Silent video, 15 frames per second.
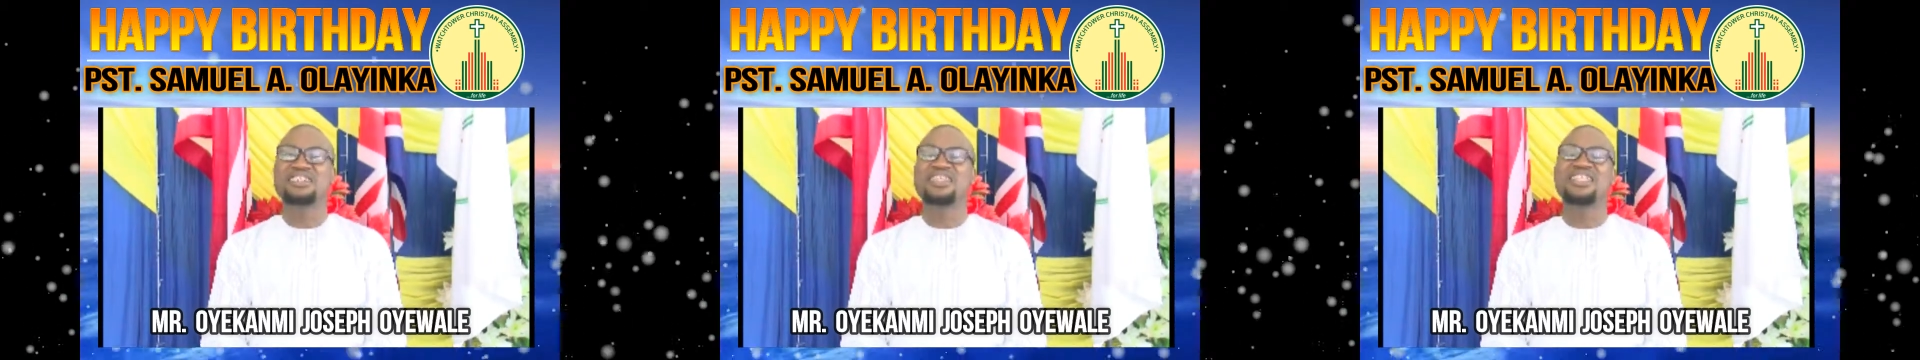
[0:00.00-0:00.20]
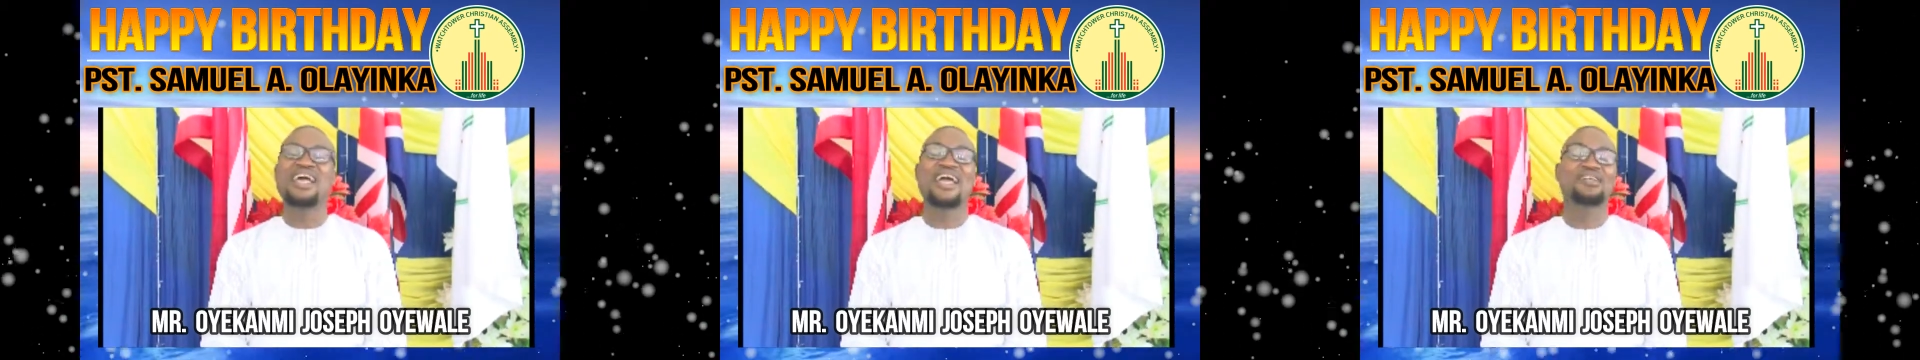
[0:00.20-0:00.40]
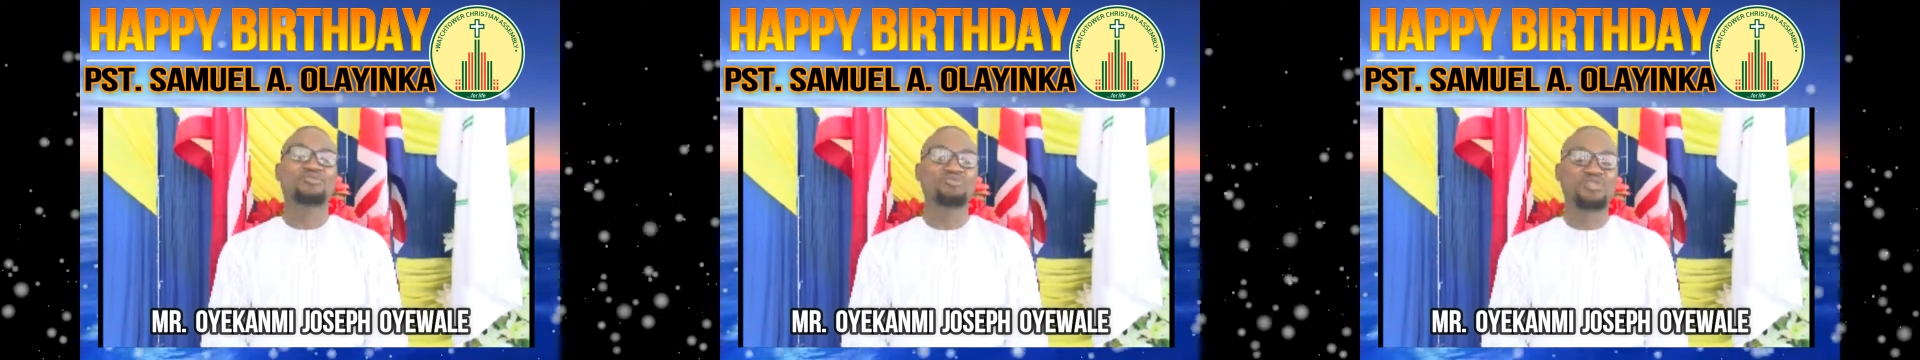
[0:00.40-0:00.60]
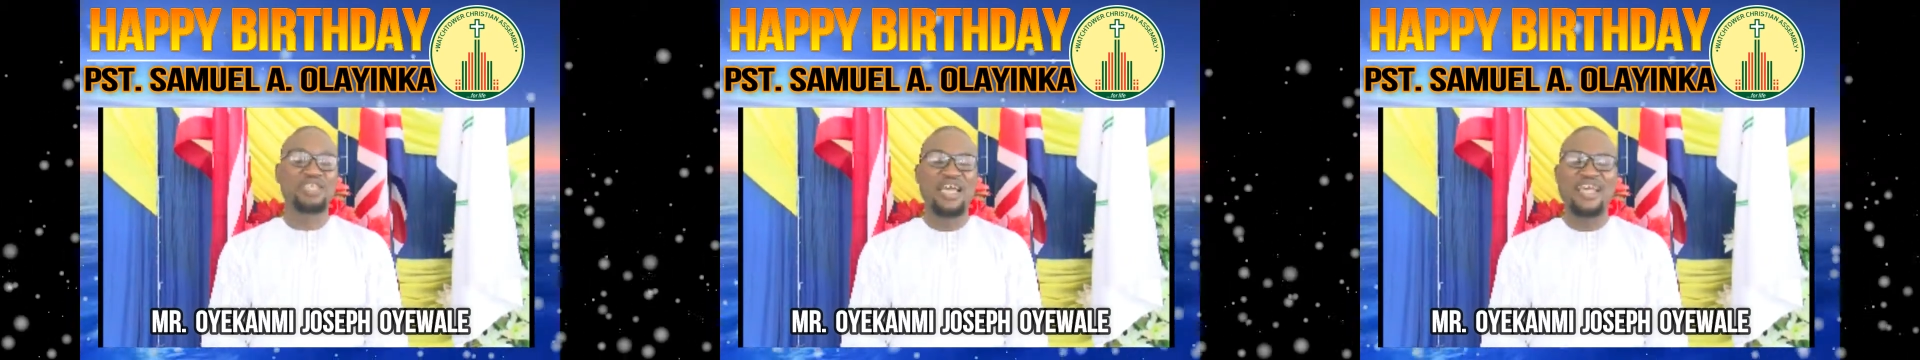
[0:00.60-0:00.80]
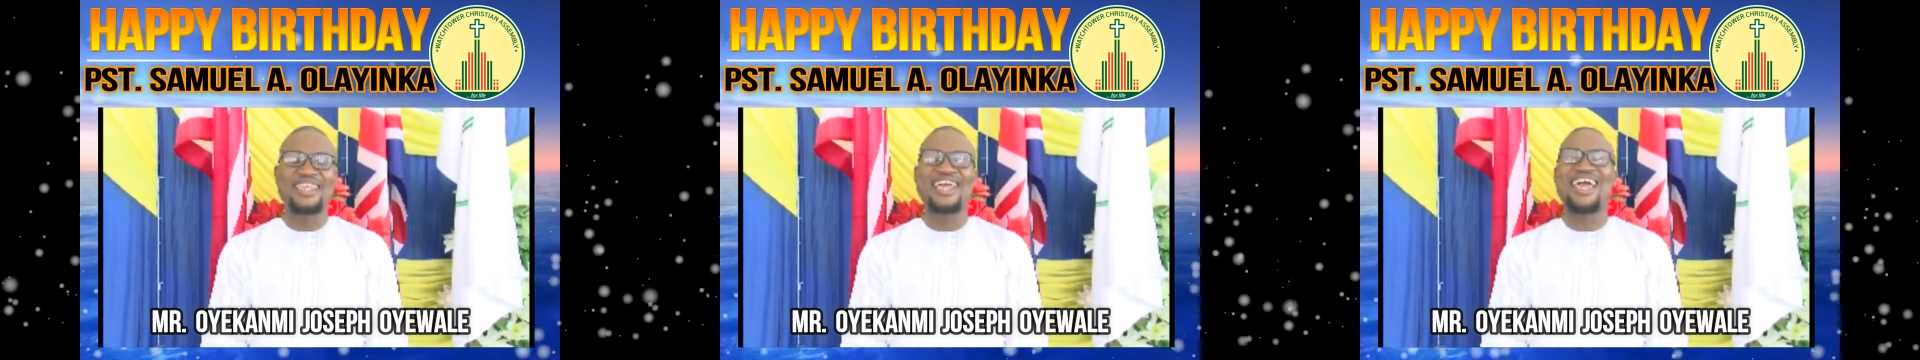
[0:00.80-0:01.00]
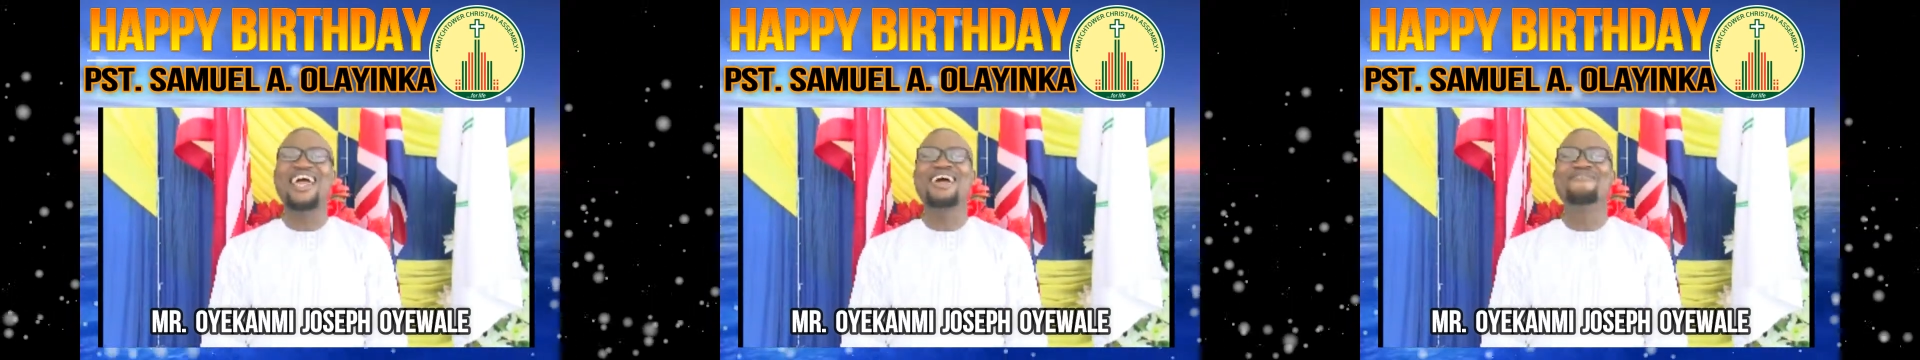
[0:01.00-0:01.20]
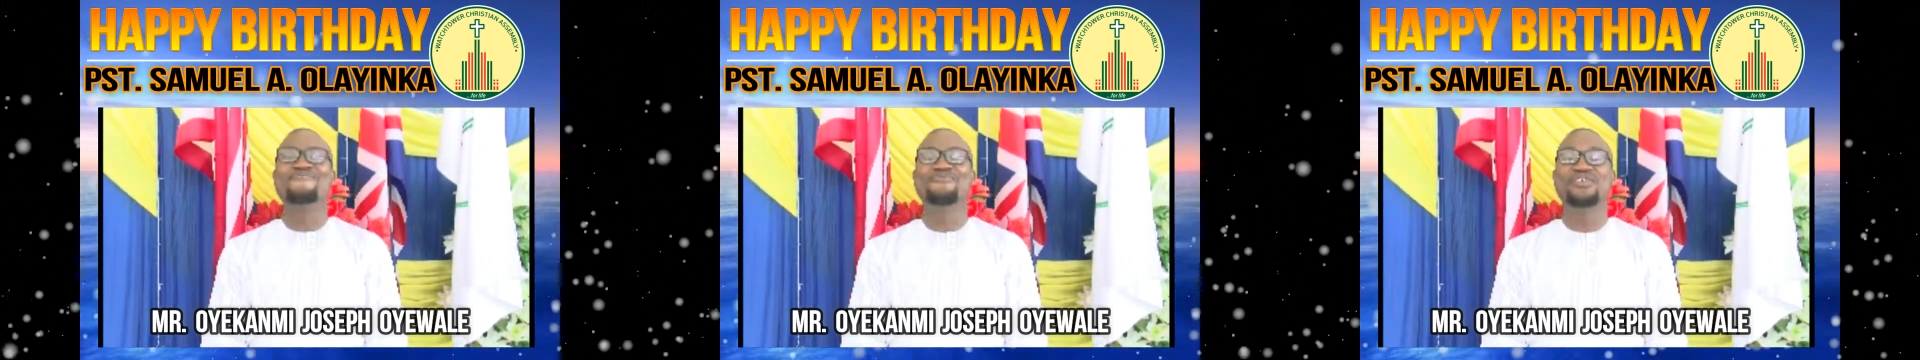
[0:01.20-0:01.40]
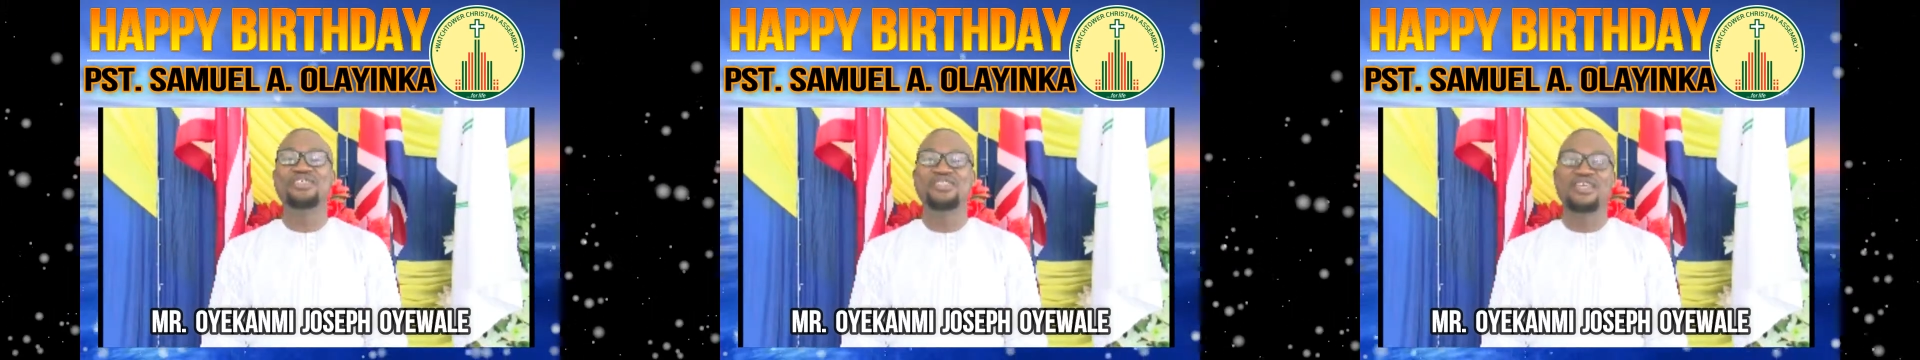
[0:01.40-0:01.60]
9 to 10
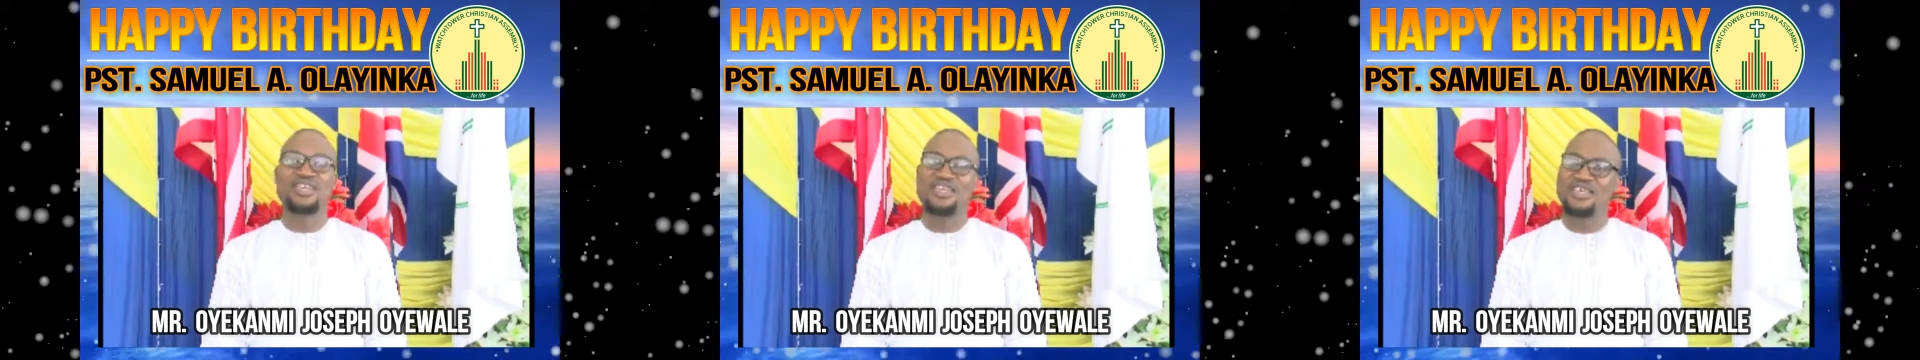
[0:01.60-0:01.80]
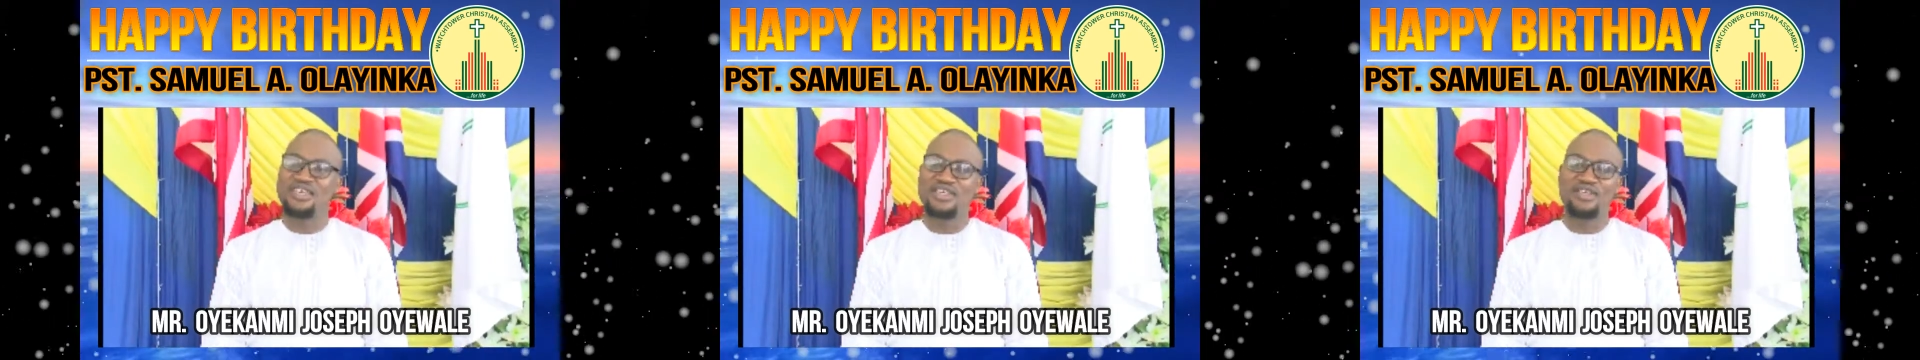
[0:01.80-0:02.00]
every day.